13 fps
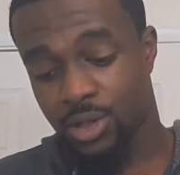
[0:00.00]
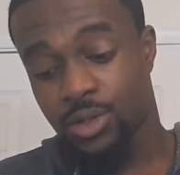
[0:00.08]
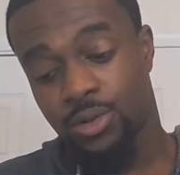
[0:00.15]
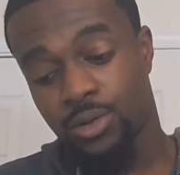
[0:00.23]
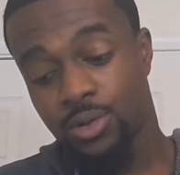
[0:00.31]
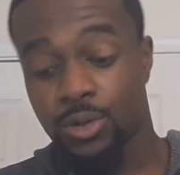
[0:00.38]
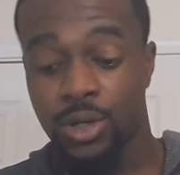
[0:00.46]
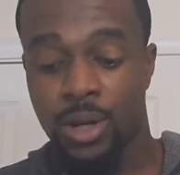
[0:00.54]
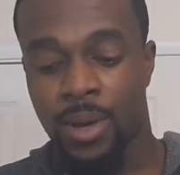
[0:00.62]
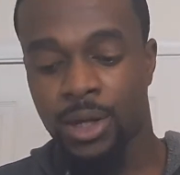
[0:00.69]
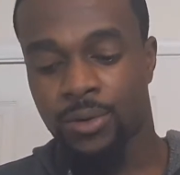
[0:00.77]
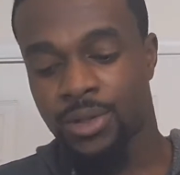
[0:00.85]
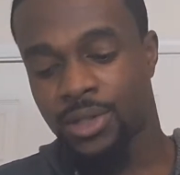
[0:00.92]
you do get a
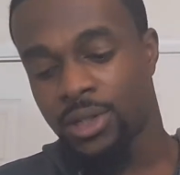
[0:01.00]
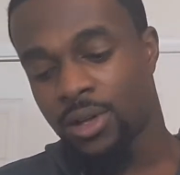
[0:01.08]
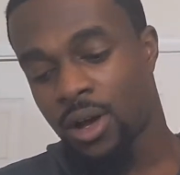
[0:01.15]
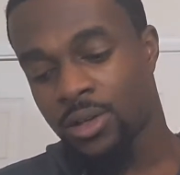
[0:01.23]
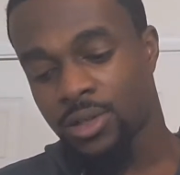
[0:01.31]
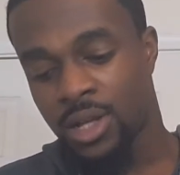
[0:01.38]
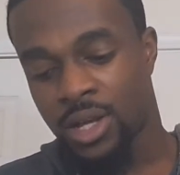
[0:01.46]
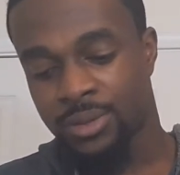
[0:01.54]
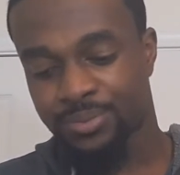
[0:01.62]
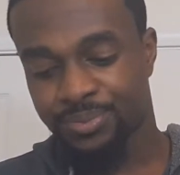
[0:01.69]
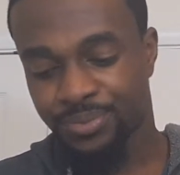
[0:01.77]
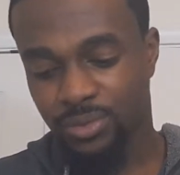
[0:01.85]
micro SD card slot.